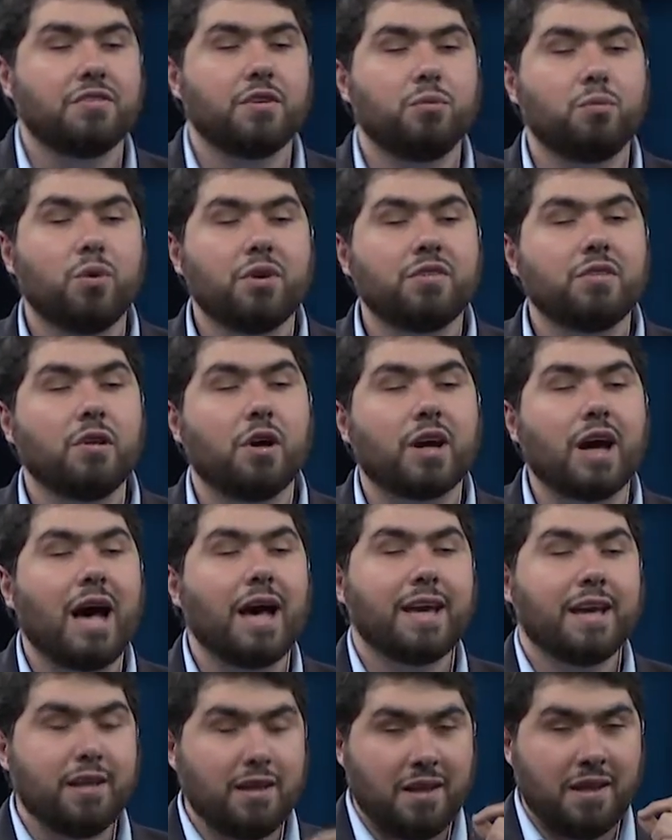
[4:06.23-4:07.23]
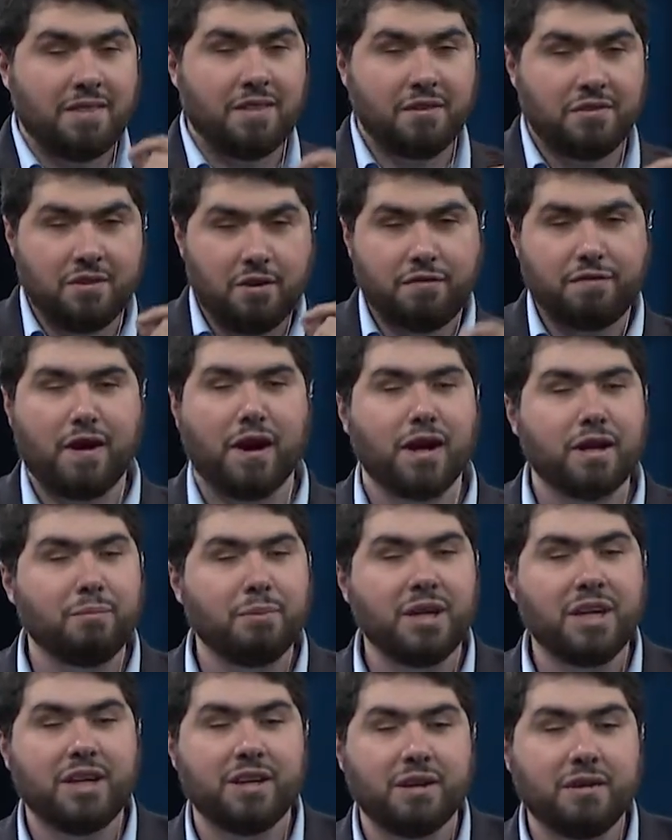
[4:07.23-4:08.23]
It was, look, I can let this define
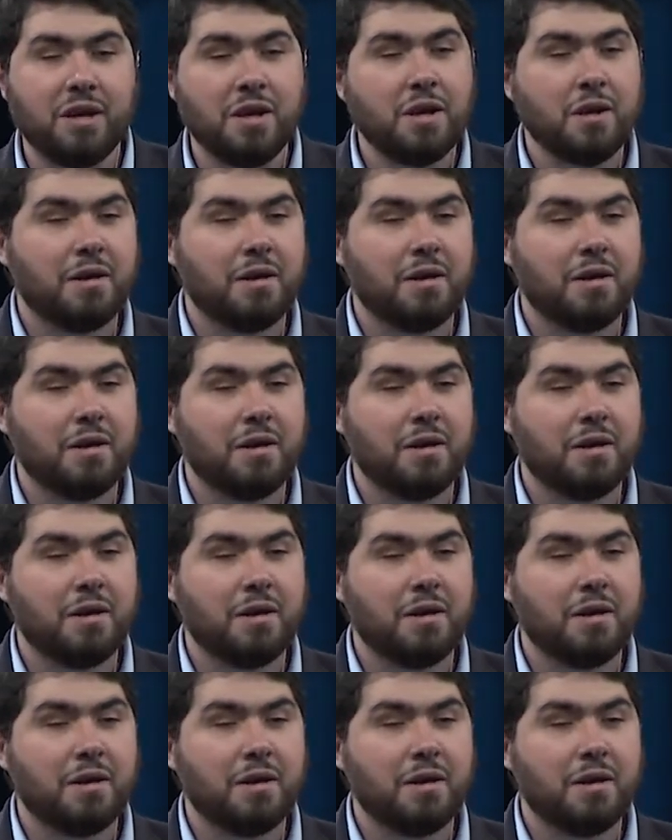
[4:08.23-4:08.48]
me and